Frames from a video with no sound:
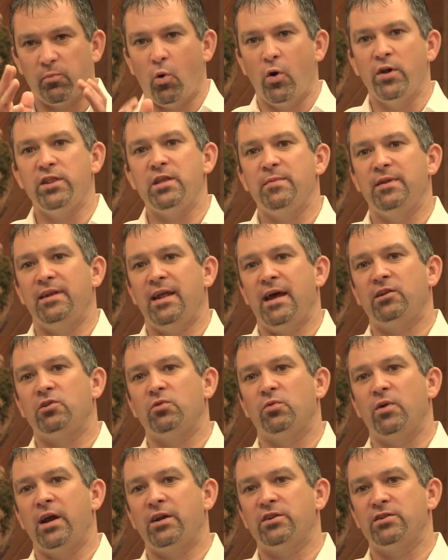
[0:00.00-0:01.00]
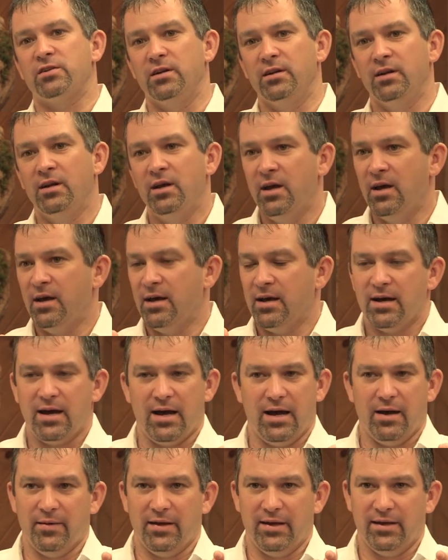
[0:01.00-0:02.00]
point them in that direction
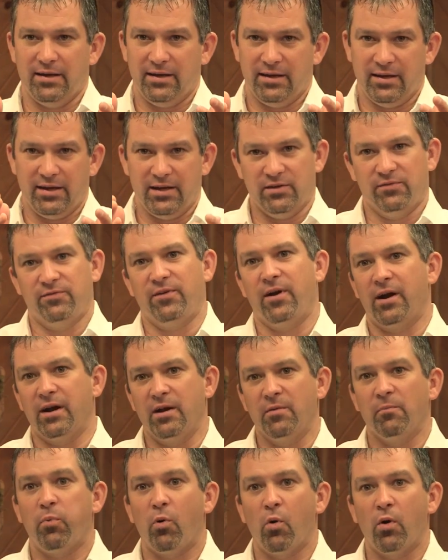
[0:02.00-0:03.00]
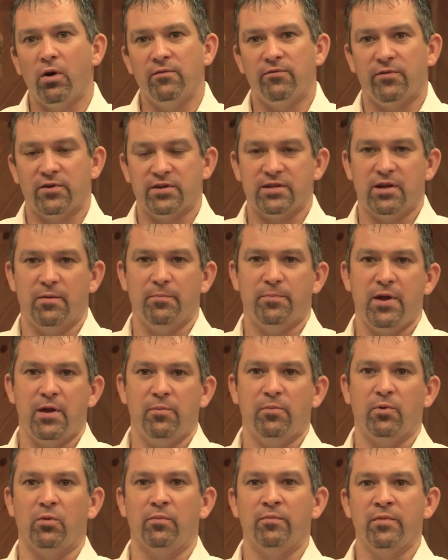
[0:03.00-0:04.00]
is very important for some
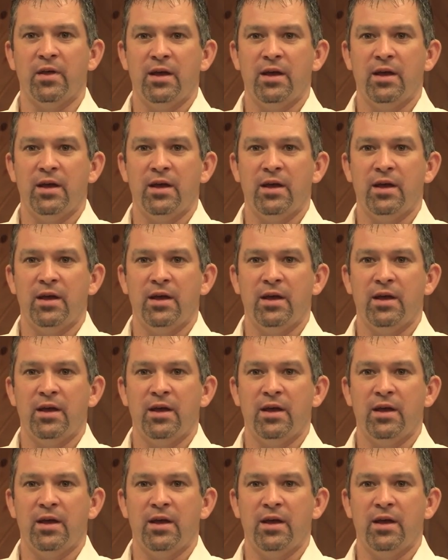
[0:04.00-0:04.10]
people.